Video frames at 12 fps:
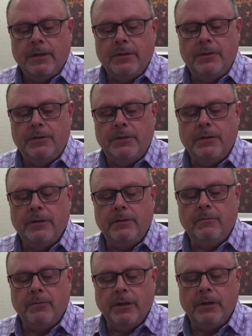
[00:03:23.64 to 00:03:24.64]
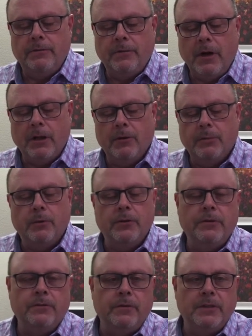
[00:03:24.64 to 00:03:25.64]
you should really follow up with
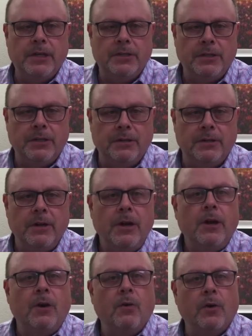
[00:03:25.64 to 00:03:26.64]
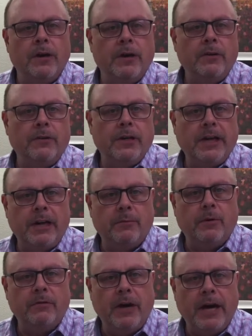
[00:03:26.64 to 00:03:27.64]
your physician or another care
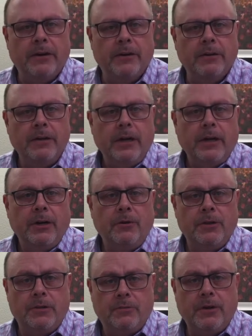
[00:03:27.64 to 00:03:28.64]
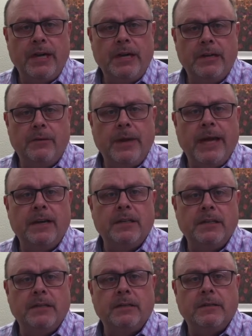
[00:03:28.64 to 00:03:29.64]
provider who is trained in
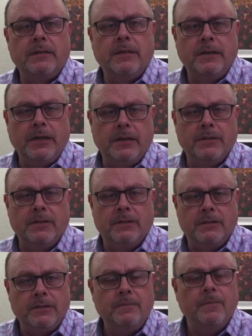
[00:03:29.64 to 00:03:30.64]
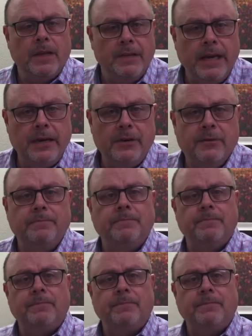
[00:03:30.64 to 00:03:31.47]
managing concussions. Thank you.